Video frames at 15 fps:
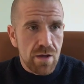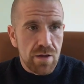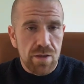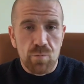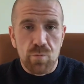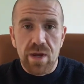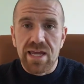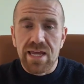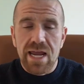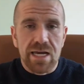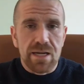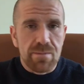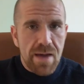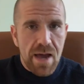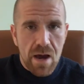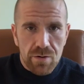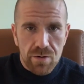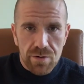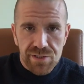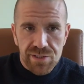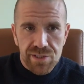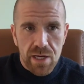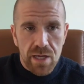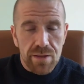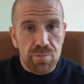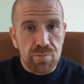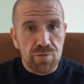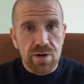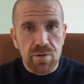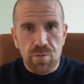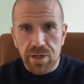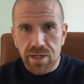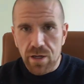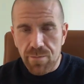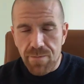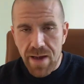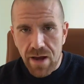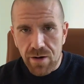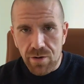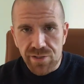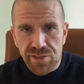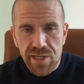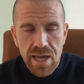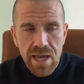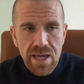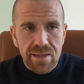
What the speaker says: weight gaining powders, the pre-workout powders,